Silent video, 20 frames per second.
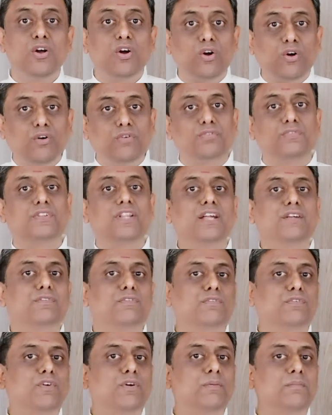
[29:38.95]
of that
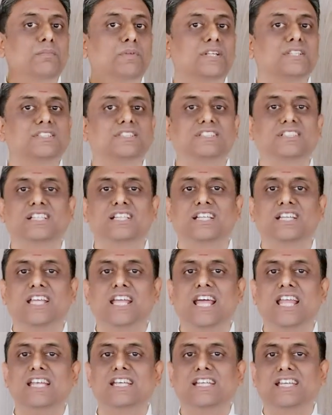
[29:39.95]
formless
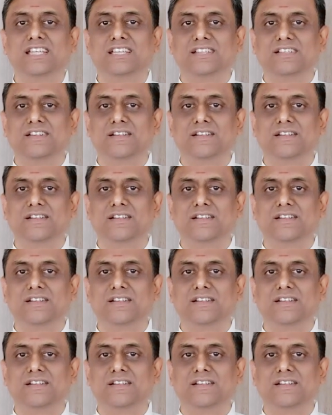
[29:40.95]
reality.